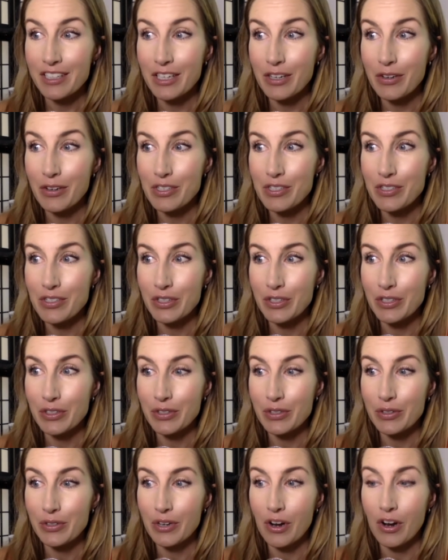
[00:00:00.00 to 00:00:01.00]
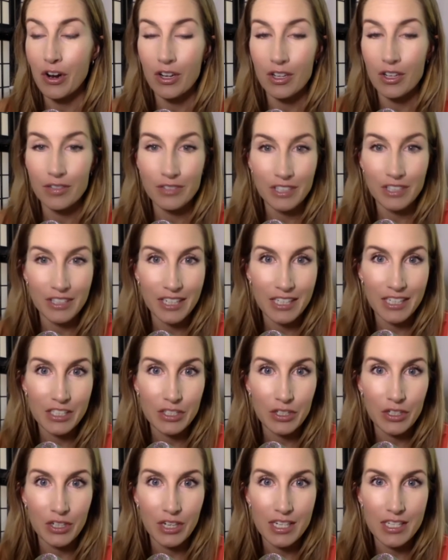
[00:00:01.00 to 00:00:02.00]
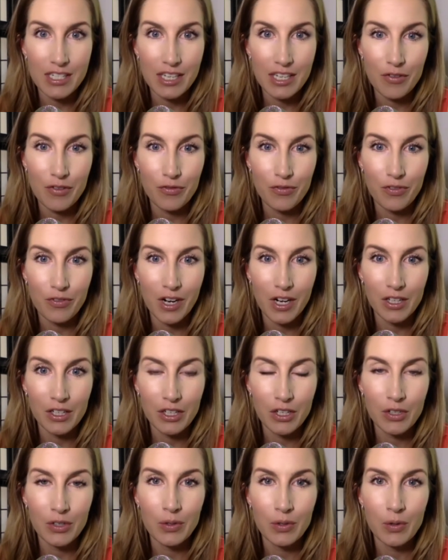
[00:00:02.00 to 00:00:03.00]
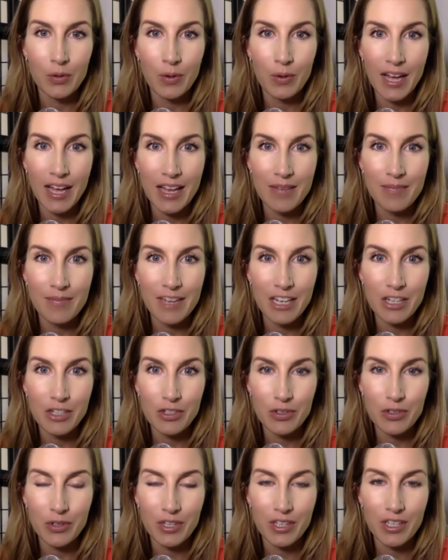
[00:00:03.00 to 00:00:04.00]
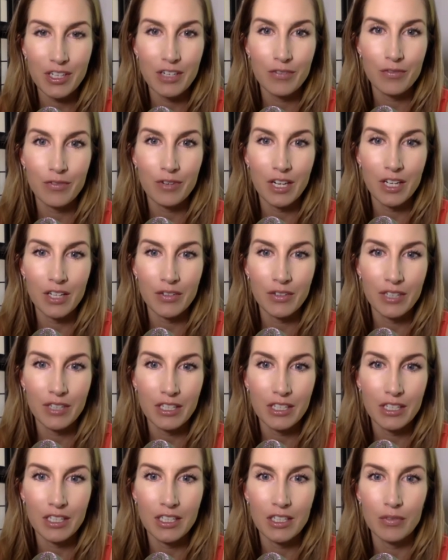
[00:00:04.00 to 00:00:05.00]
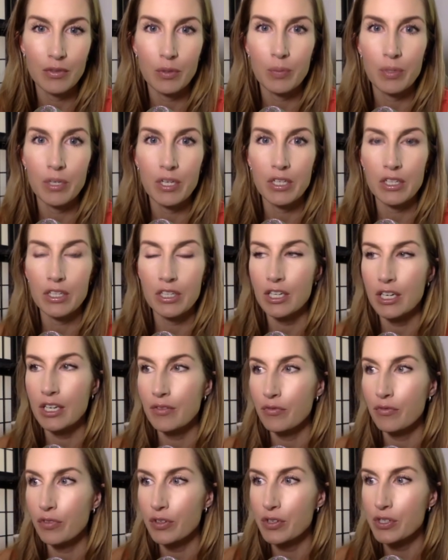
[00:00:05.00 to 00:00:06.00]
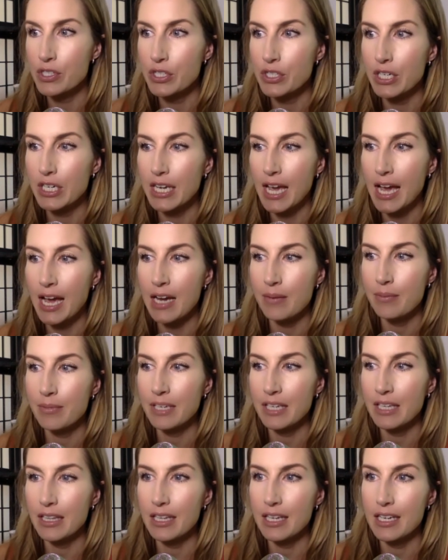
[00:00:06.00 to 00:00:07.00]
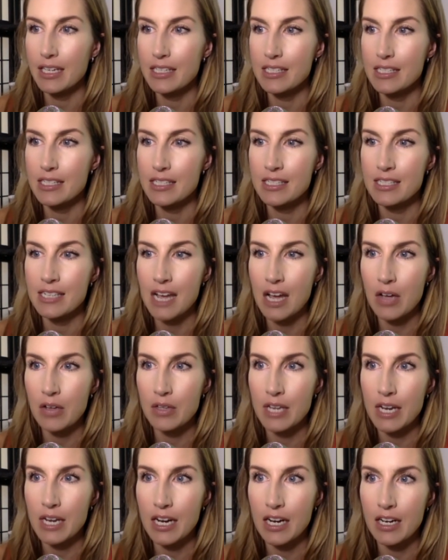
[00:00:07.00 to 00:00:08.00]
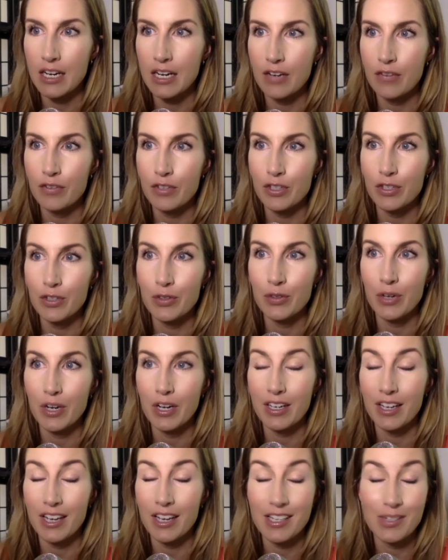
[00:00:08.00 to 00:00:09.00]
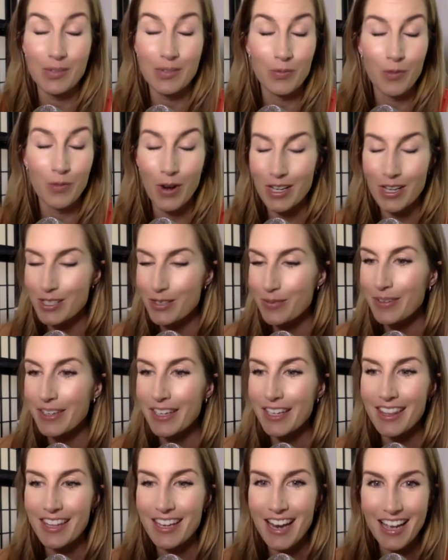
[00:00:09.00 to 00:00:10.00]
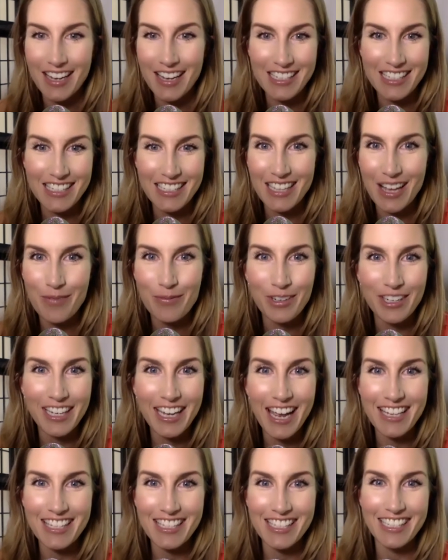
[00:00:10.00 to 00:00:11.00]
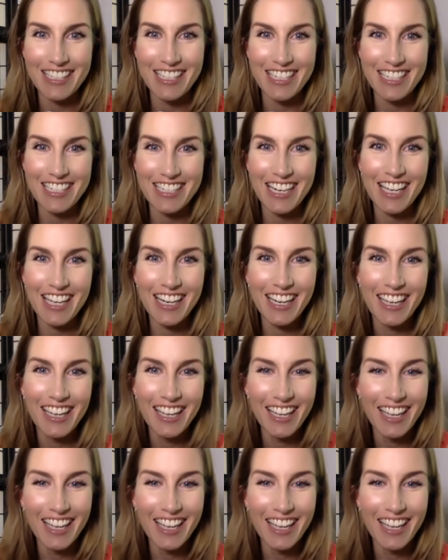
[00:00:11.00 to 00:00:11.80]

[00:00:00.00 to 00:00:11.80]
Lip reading: going to include all of your links so you guys can follow Gwen. Make sure that you're following her. We'll put her Influencer Academy links down there if you guys want to be the next celebrity esthetician,